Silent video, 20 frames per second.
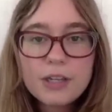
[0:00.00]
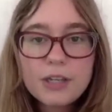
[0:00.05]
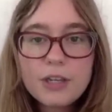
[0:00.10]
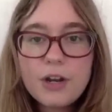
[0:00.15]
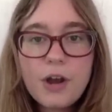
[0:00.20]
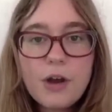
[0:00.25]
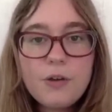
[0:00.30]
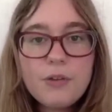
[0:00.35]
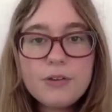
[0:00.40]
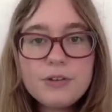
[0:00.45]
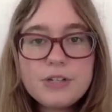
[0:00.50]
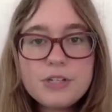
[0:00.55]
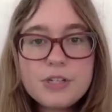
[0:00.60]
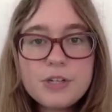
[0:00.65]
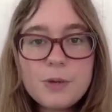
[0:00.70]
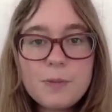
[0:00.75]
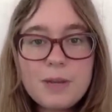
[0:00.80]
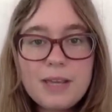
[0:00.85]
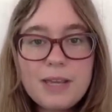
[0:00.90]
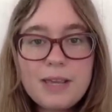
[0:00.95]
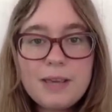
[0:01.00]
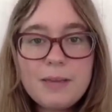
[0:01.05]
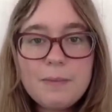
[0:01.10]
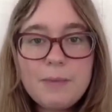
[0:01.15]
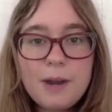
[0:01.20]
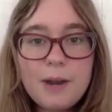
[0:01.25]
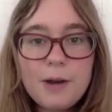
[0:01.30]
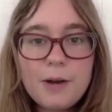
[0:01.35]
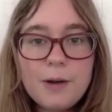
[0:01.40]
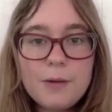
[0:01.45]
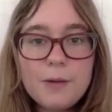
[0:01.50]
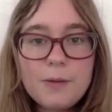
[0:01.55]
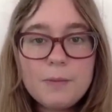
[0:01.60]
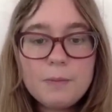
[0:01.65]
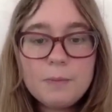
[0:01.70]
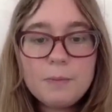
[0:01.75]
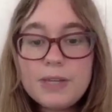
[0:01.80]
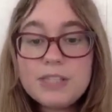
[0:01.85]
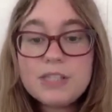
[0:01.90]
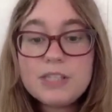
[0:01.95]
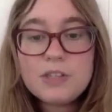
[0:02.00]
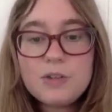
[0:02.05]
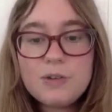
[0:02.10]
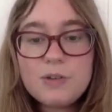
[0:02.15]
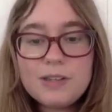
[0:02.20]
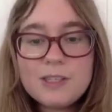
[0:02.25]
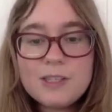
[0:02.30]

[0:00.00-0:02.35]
There's so many better places you can